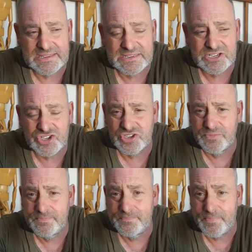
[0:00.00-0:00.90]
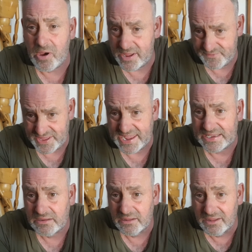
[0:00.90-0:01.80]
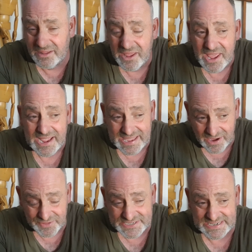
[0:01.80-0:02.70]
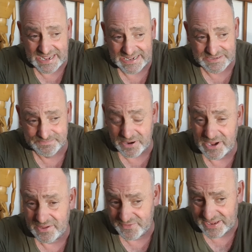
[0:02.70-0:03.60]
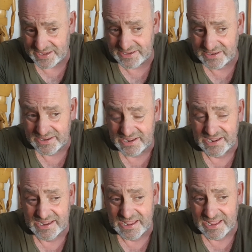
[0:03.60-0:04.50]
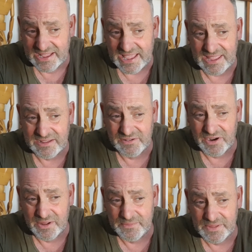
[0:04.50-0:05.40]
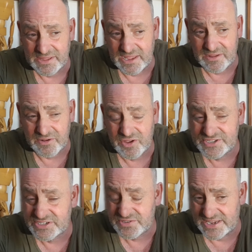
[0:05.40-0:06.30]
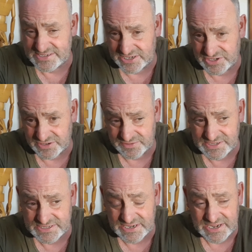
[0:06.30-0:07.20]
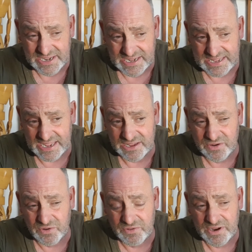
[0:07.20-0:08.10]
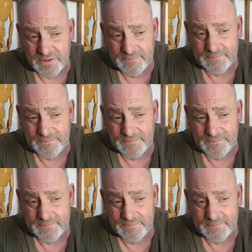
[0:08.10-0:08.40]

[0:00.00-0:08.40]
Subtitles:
just buy a van. Get on the CX, buy a van, Get your goods in transit insurance. Get your